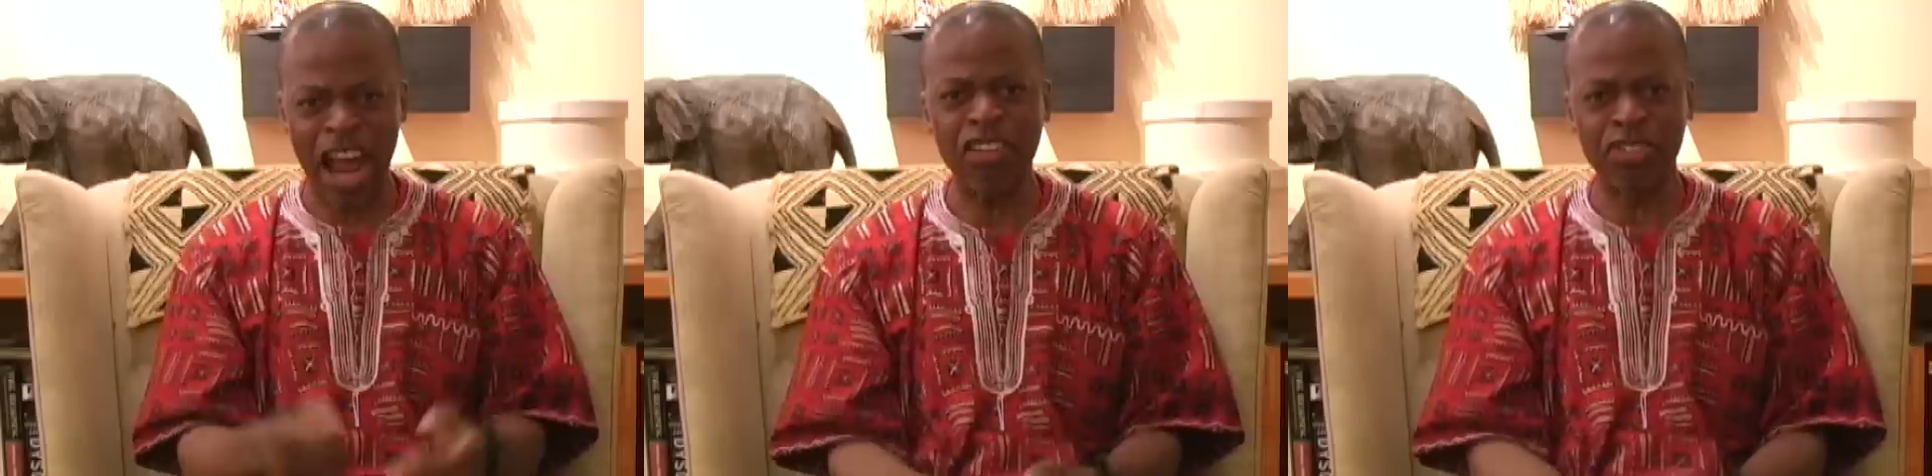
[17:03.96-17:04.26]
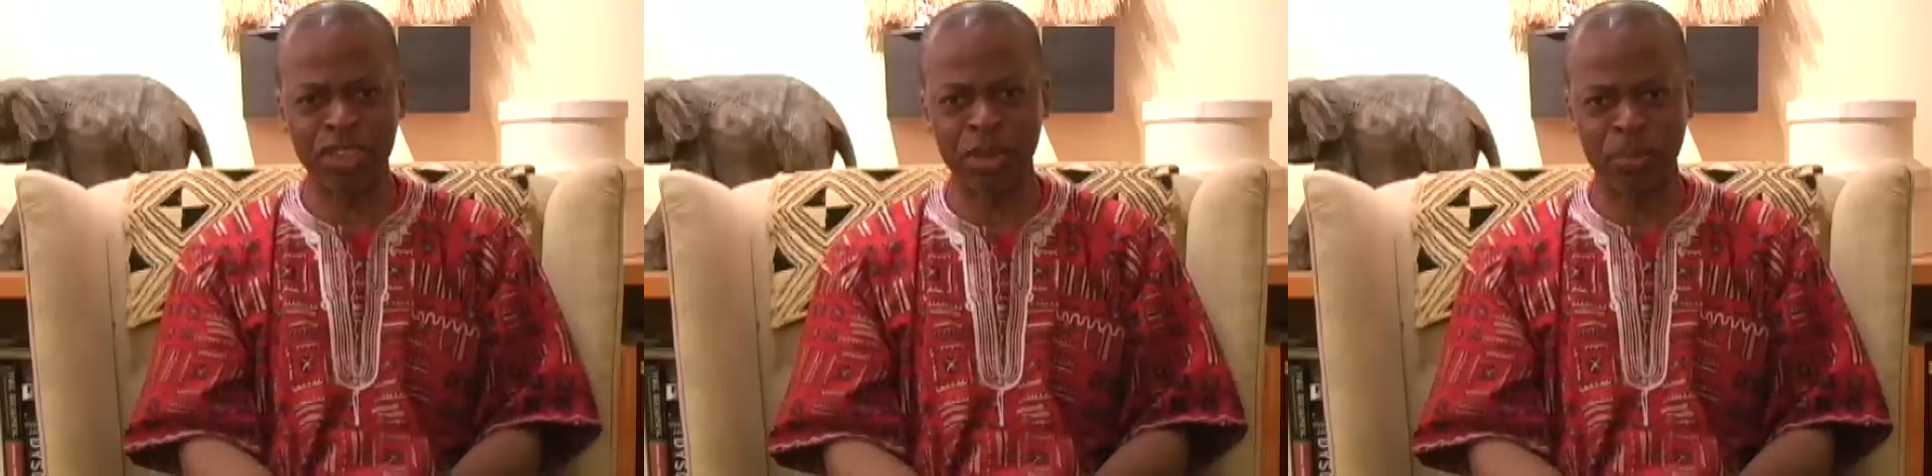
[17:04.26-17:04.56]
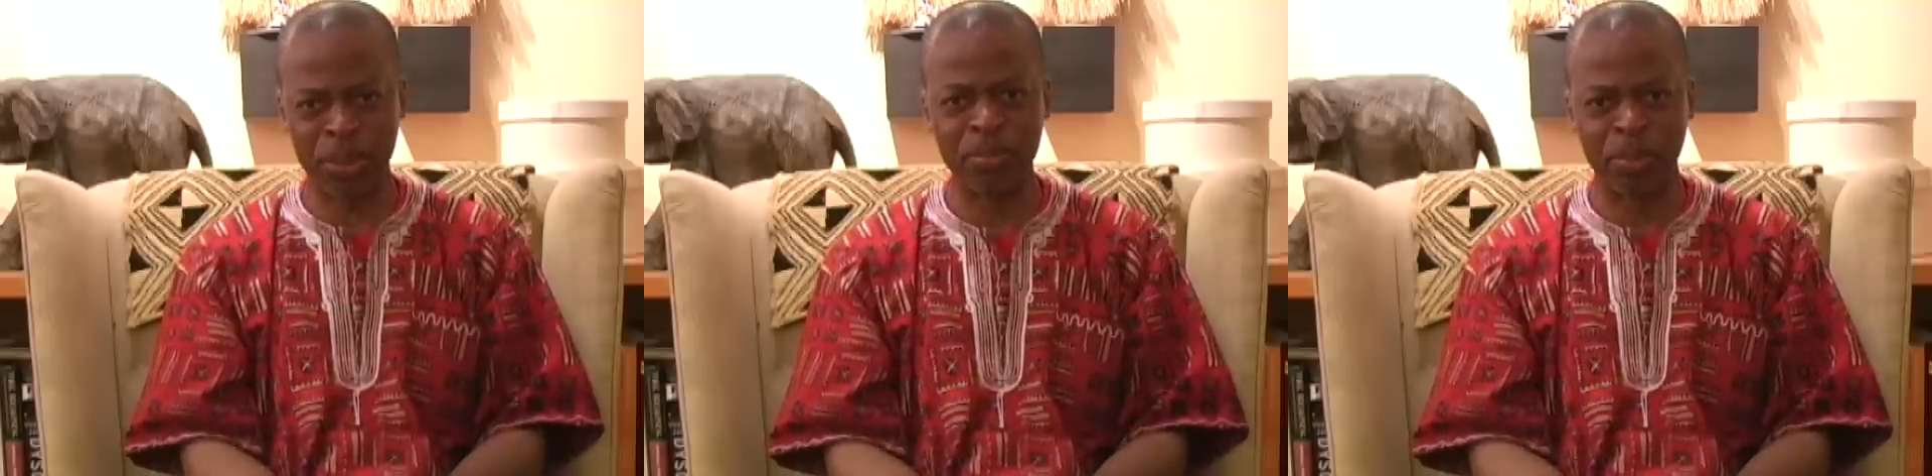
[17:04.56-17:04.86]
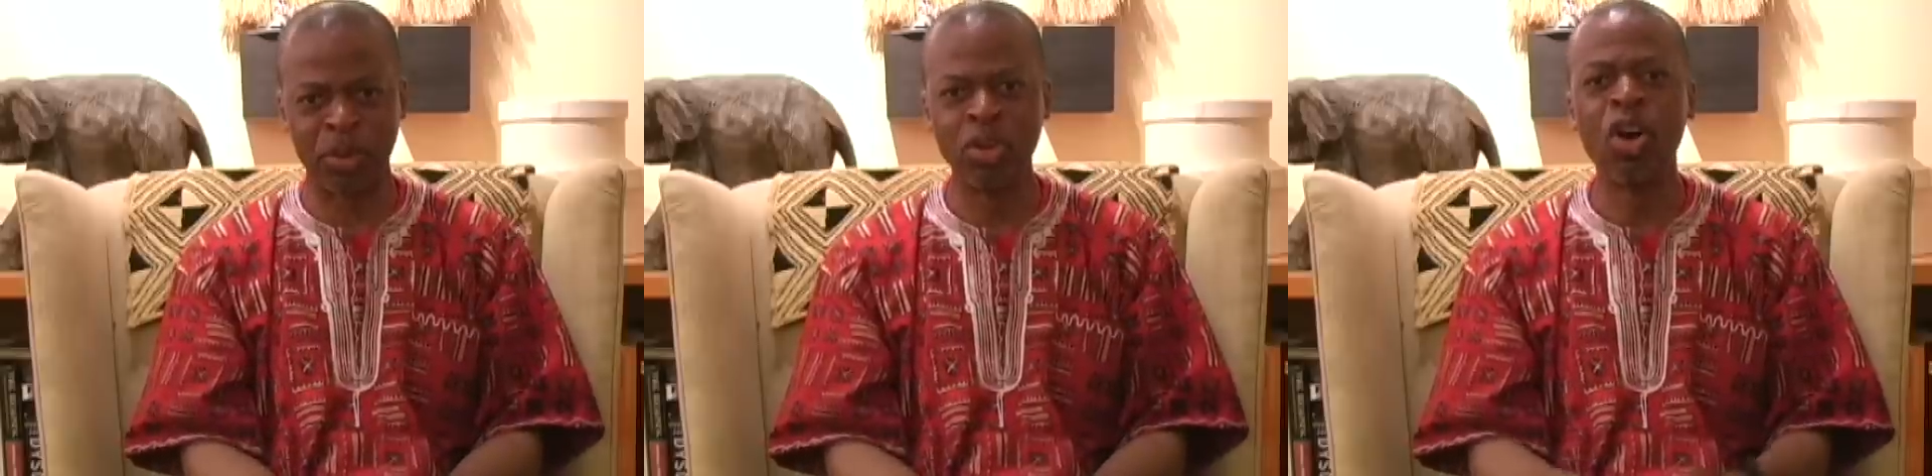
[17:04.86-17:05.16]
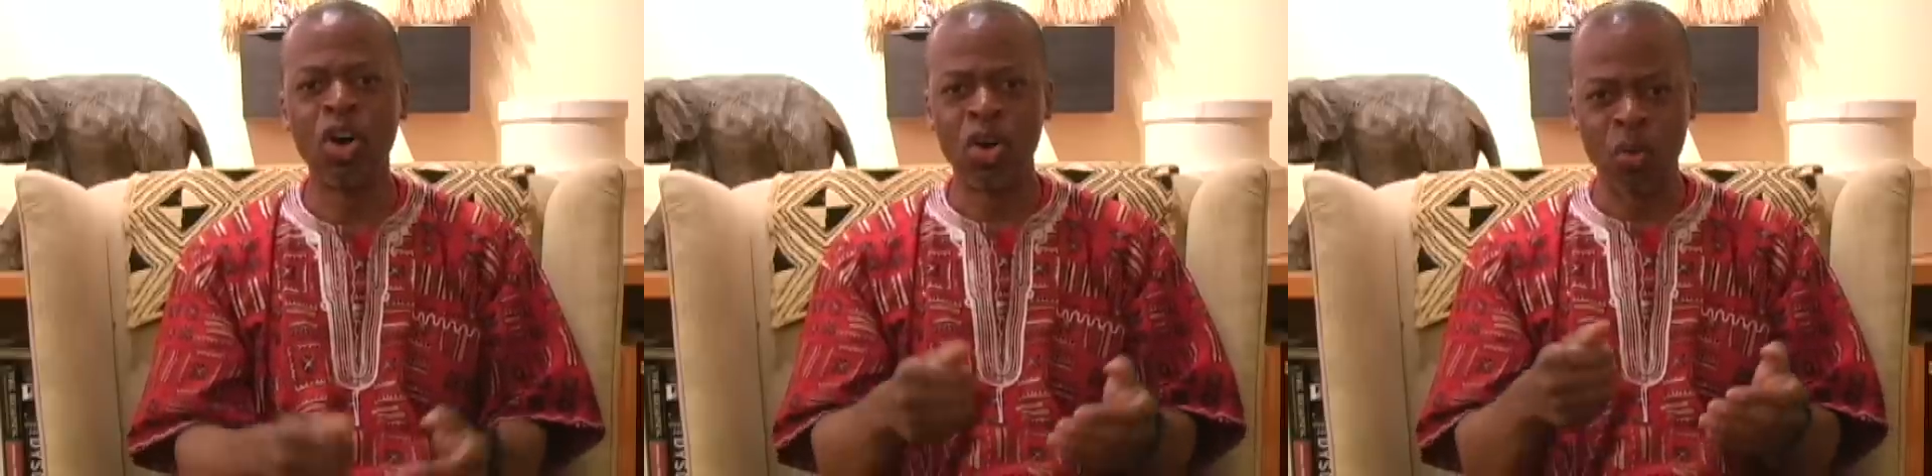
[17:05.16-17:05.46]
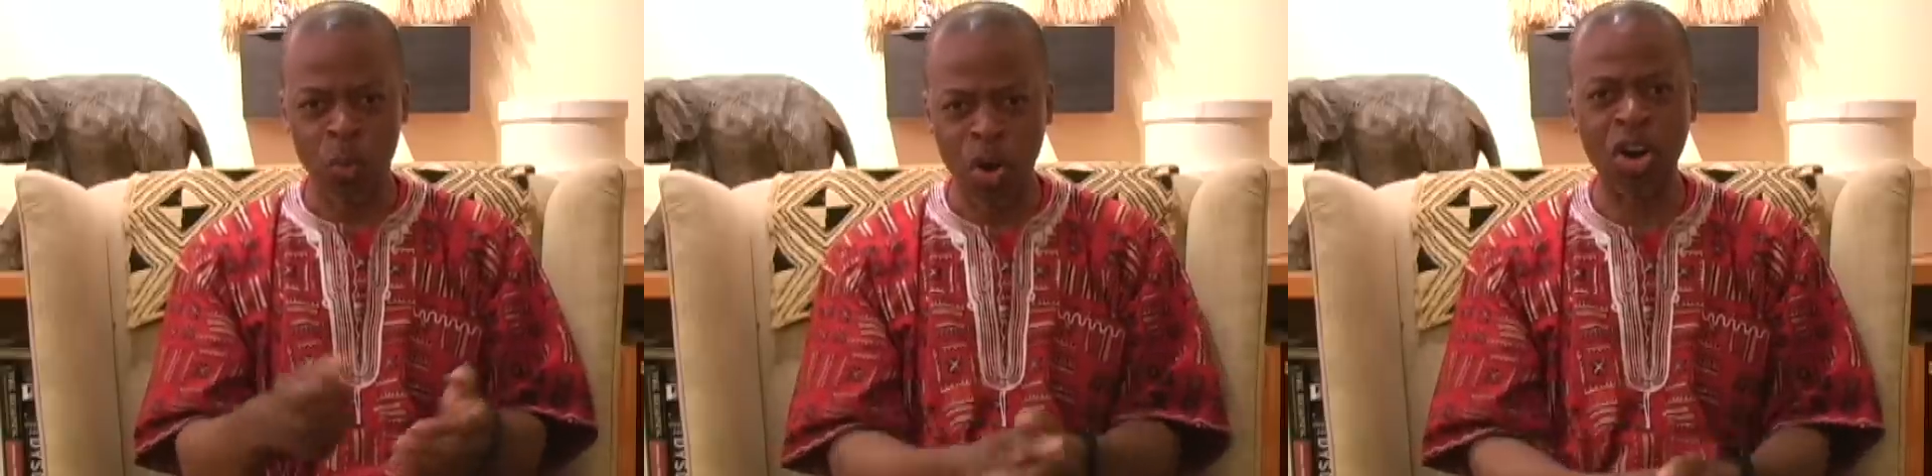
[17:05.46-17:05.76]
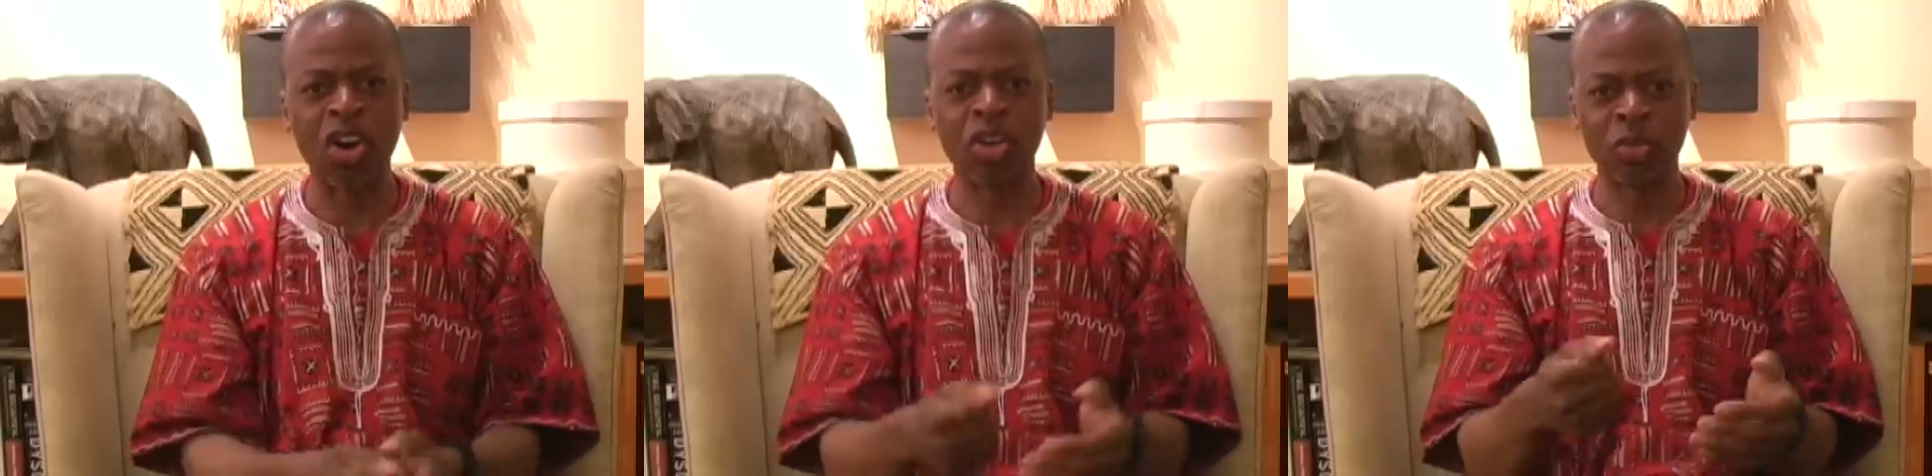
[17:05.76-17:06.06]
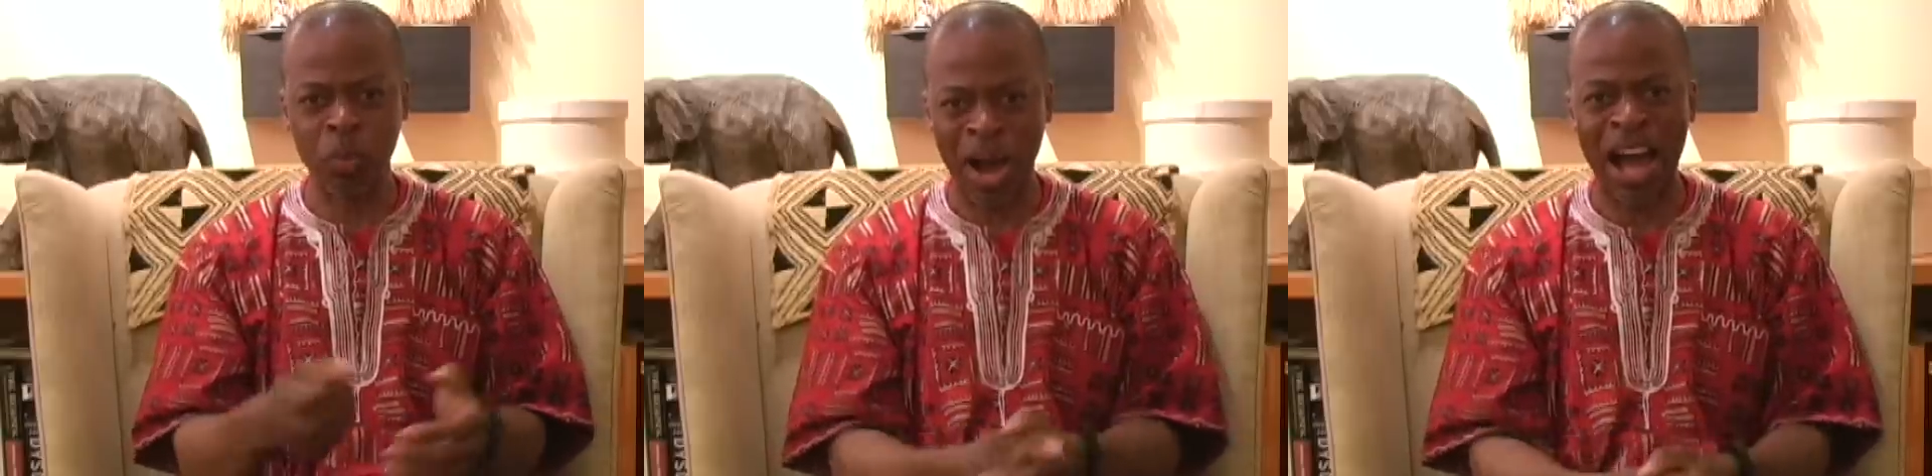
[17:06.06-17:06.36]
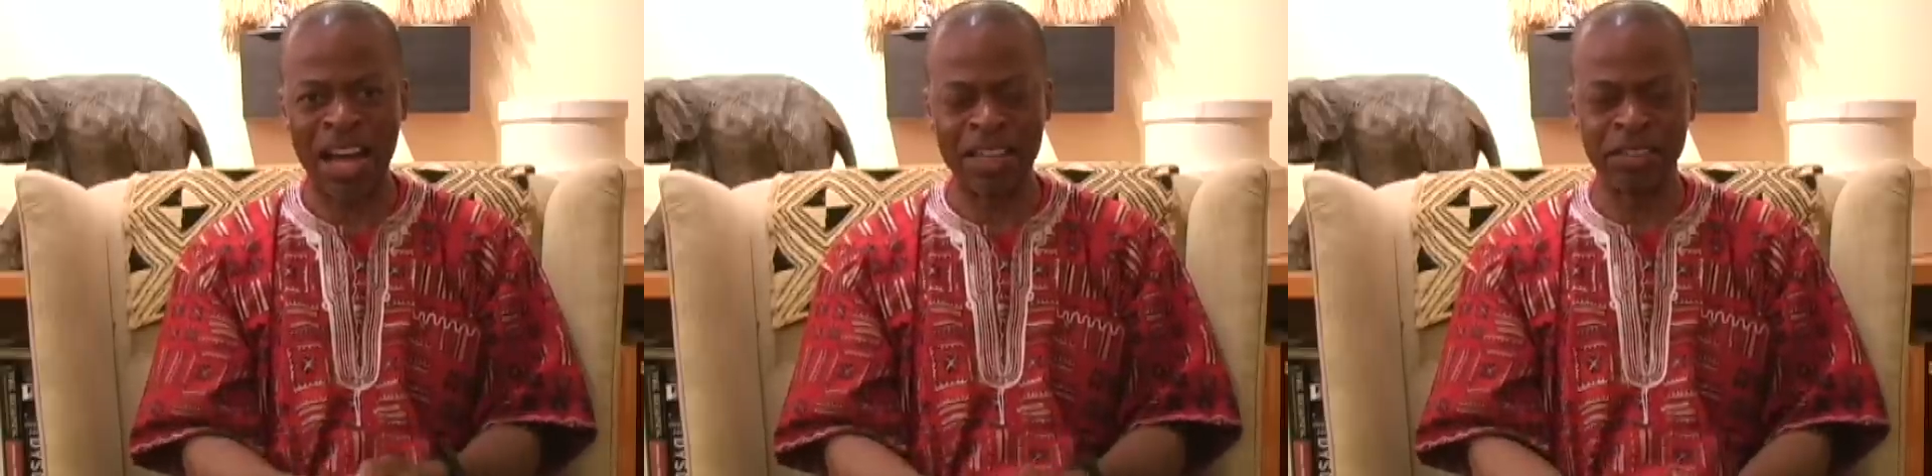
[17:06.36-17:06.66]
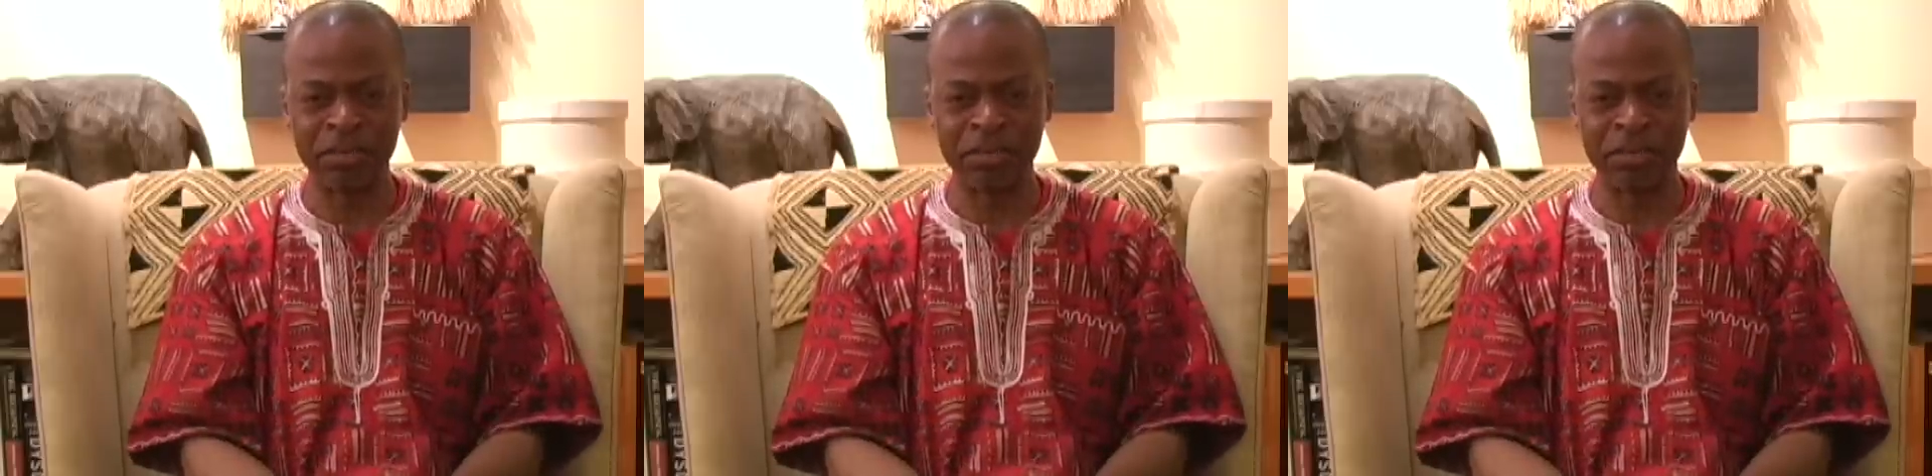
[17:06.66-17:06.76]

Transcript: African people worldwide.